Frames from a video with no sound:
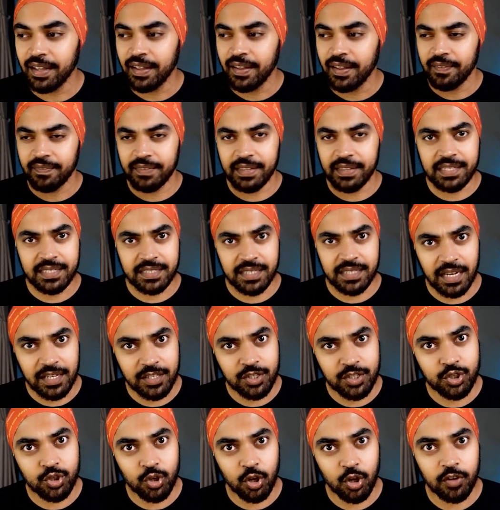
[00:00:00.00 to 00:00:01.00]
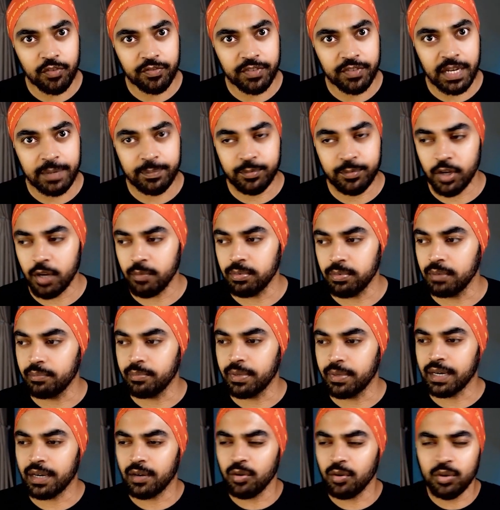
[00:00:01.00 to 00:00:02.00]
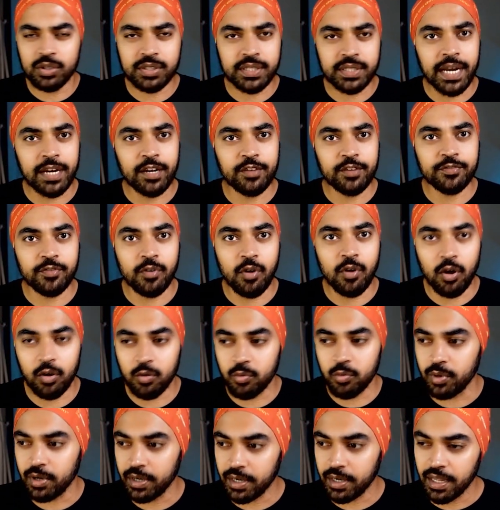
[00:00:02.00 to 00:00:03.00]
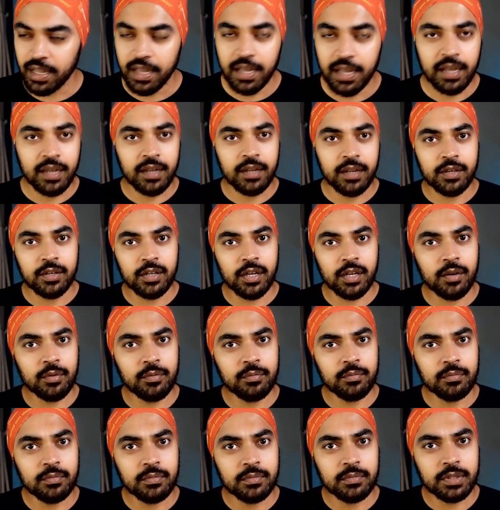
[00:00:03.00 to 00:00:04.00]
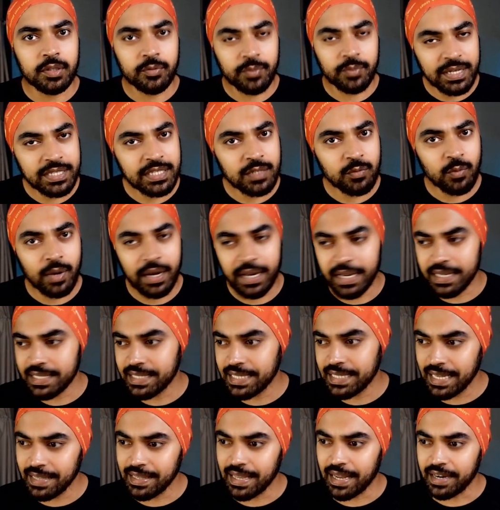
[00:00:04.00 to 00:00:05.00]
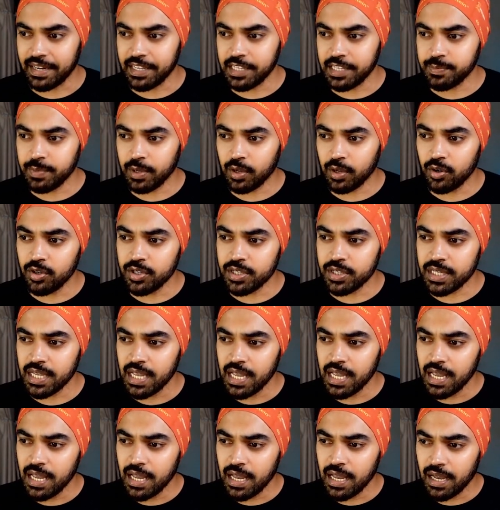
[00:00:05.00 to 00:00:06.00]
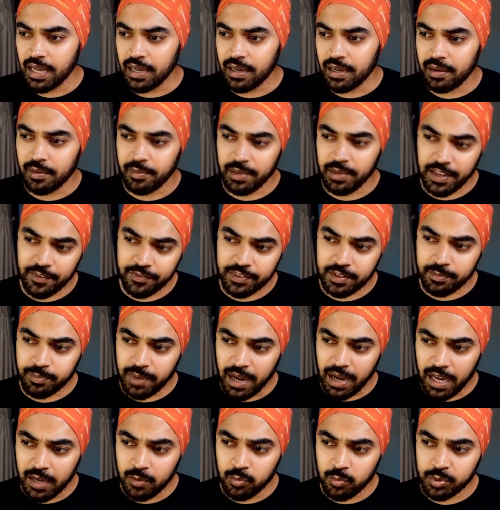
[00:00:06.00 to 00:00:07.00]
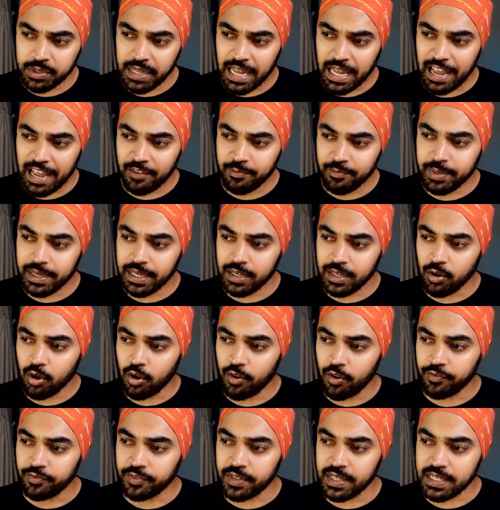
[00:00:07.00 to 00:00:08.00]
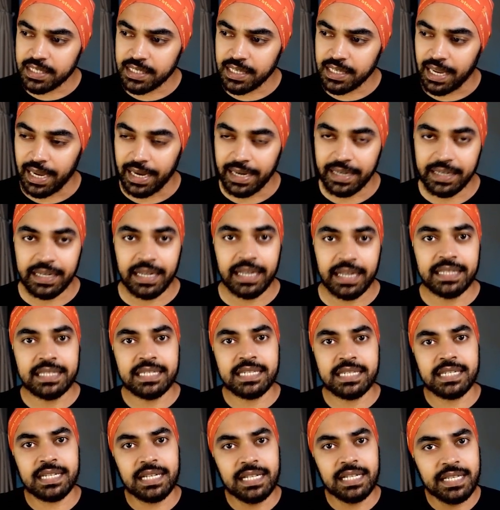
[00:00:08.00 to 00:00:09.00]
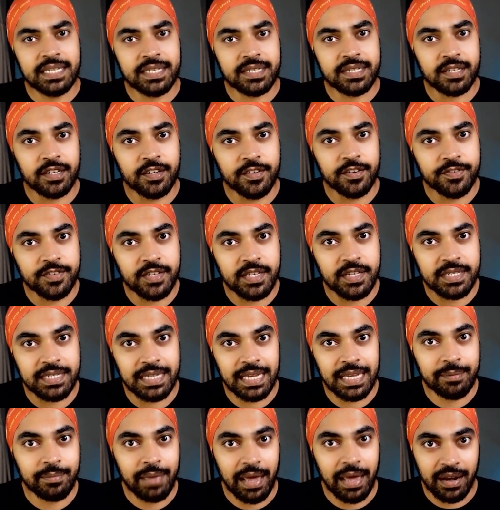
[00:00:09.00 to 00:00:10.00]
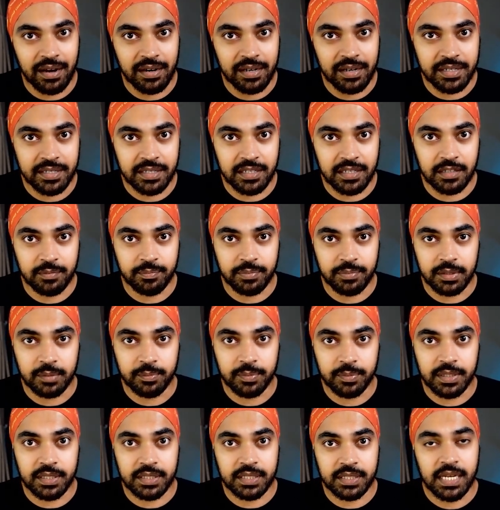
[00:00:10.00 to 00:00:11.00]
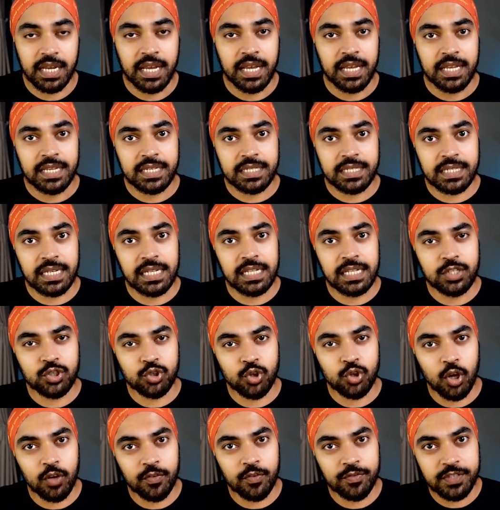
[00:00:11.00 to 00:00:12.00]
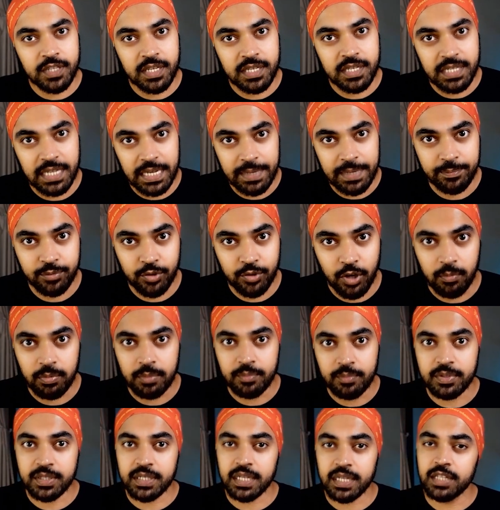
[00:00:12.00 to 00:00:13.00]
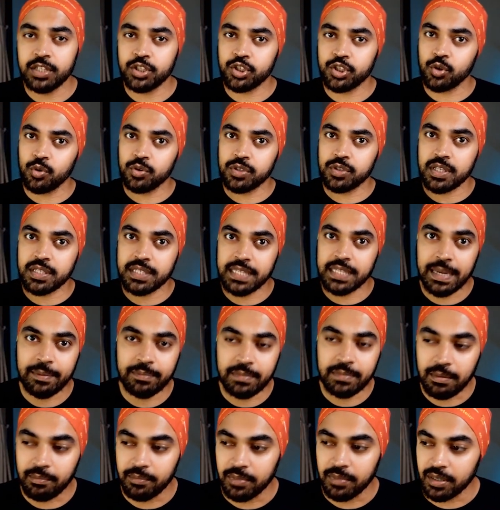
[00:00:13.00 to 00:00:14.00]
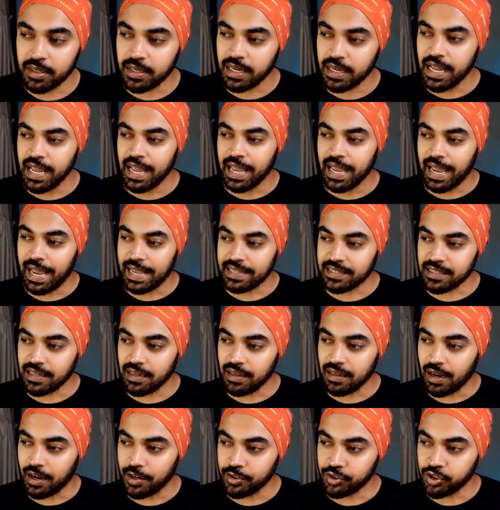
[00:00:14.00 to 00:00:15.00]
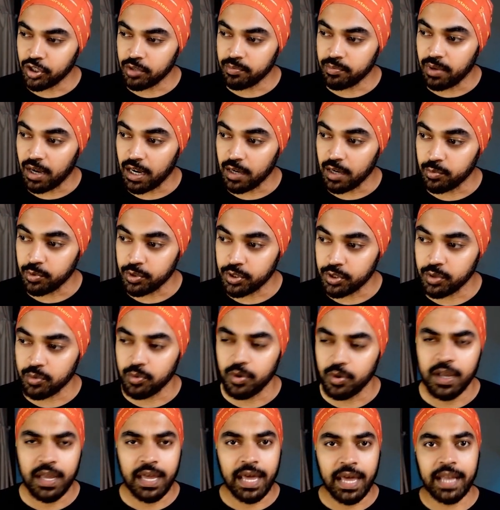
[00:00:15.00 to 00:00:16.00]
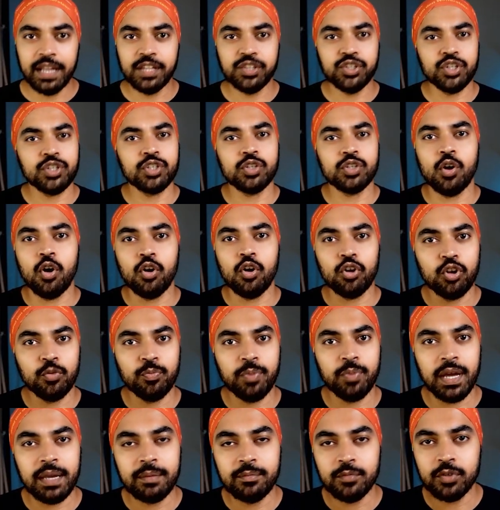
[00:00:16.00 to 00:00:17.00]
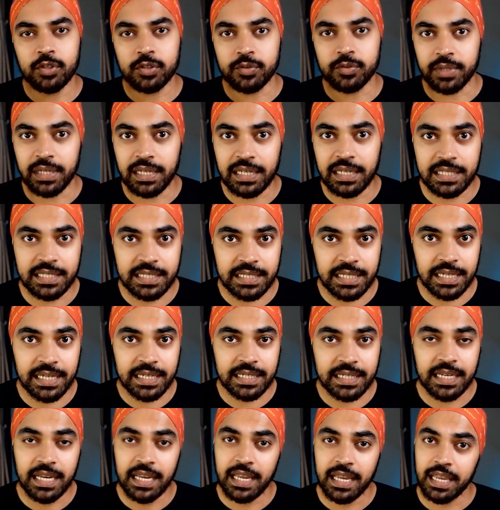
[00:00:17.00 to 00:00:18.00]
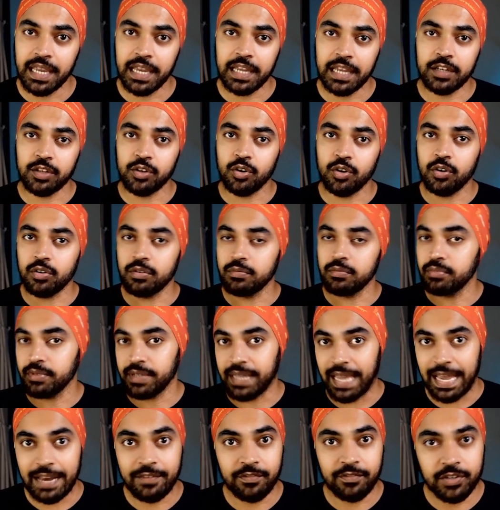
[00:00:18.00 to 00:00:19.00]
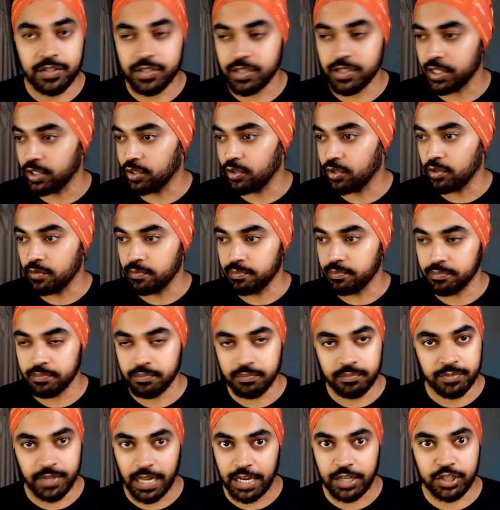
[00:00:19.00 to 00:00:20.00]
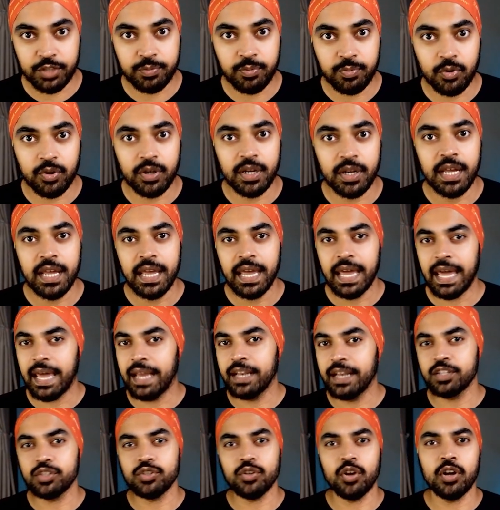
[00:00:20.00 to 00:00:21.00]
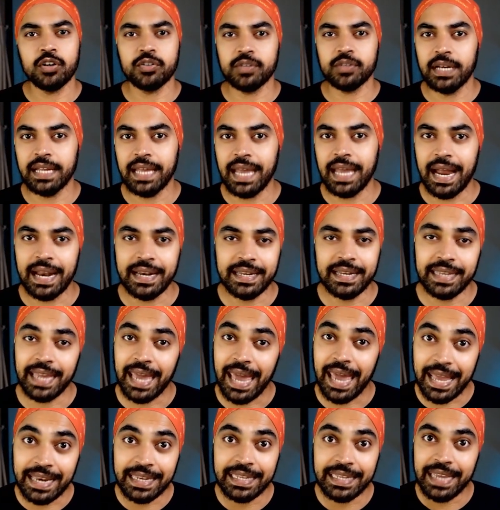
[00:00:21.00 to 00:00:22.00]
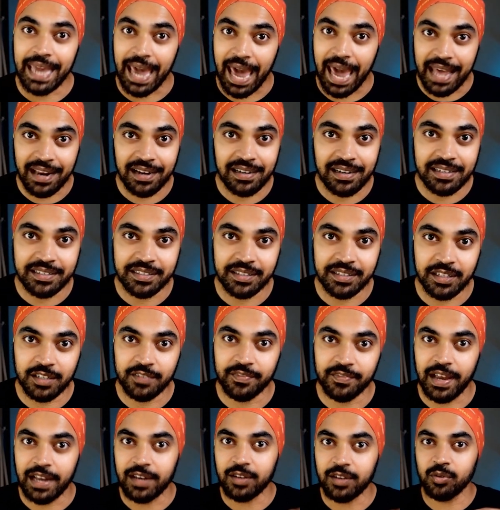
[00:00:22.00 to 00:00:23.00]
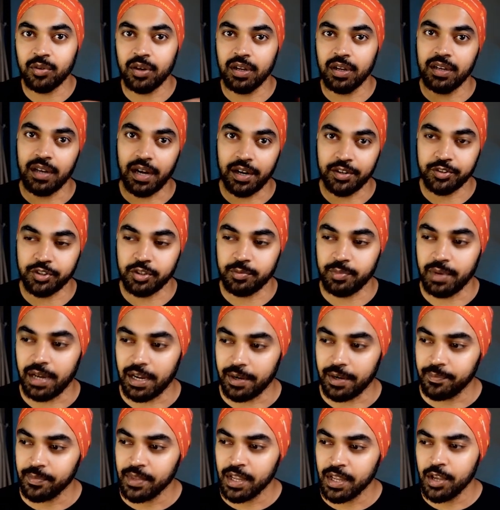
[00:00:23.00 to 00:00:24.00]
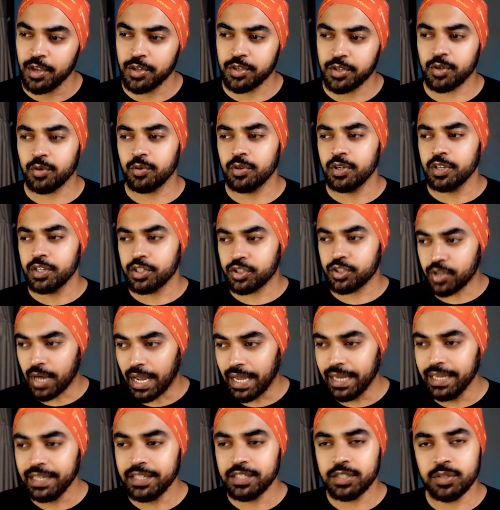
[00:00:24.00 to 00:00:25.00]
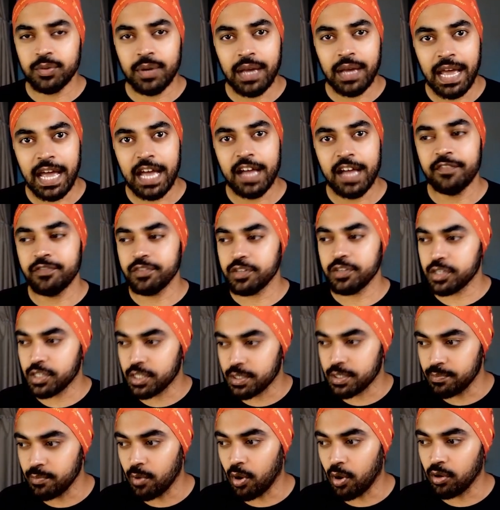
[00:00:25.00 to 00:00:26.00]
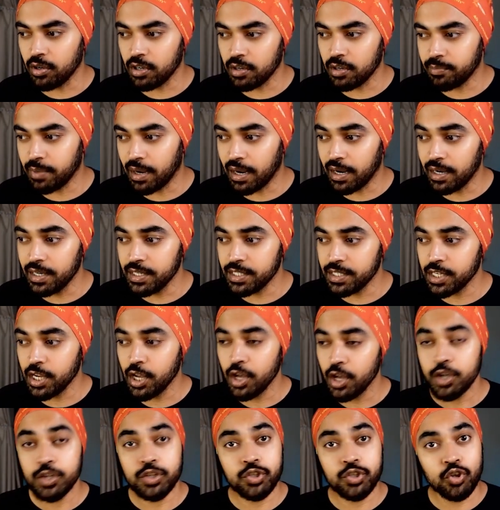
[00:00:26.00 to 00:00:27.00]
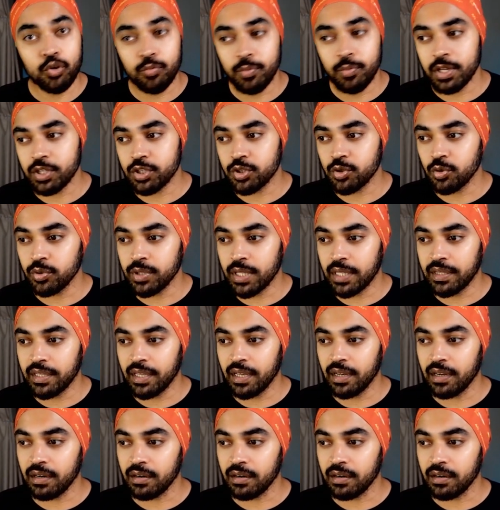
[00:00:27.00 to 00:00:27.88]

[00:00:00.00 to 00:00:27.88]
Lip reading: this does solve that problem, but it looks kind of awkward. Now, the reason why I say that is because if the bar would have been of this height, it still serves the same analytical purpose, still solves the same problem, still shows the same number as a larger bar would do. And it's just occupying more real estate in your canvas, in your dashboard, and it's not really adding any analytical value, a larger bar. So try to have smaller bars, so much so that they are